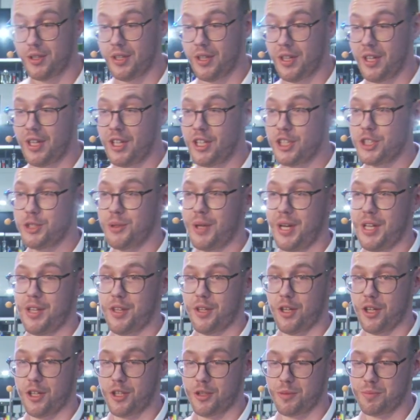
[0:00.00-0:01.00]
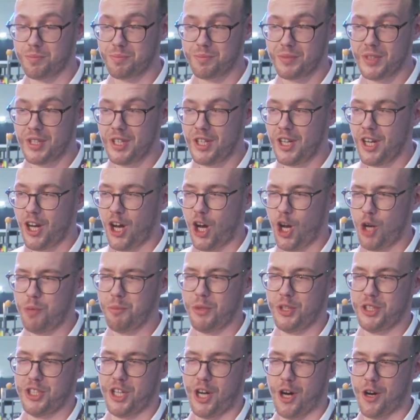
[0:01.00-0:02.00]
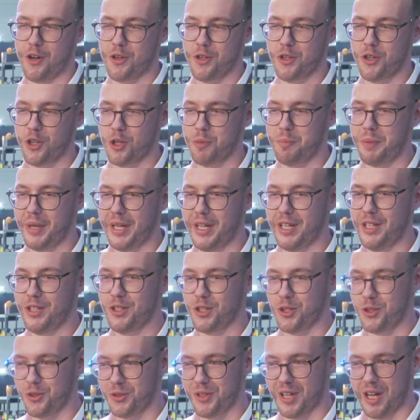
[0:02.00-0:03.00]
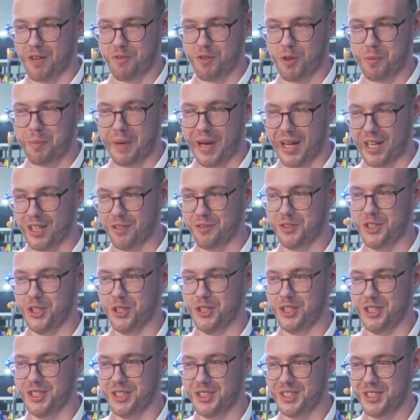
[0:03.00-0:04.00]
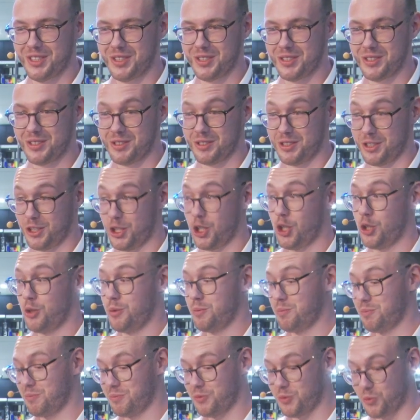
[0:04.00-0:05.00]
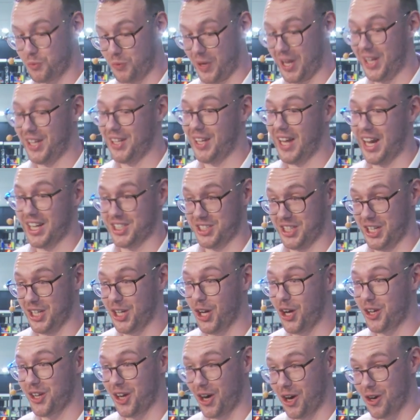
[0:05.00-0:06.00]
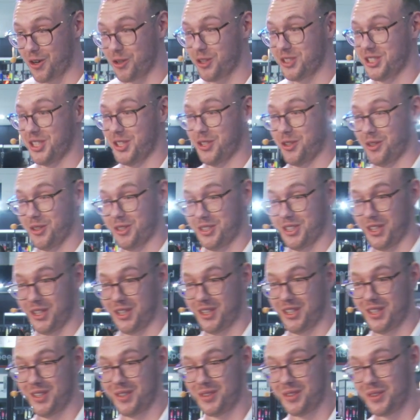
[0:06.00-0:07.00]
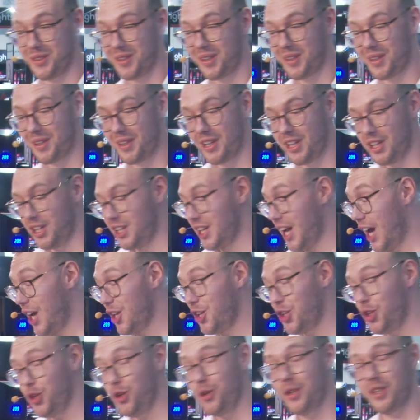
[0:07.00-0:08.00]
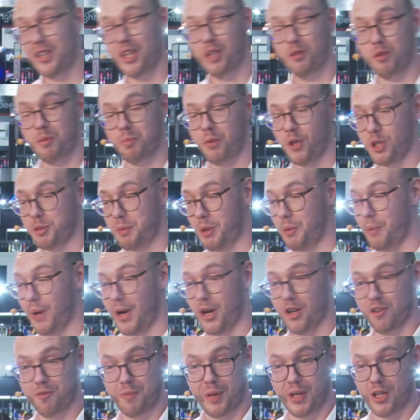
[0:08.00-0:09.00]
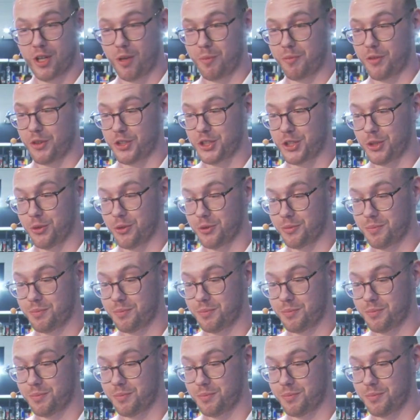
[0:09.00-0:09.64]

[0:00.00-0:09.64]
So I thought, how much harder could it be to do that for a panel of judges? Well, actually a lot harder as it turns out. I knew that this would push me way out of my comfort zone.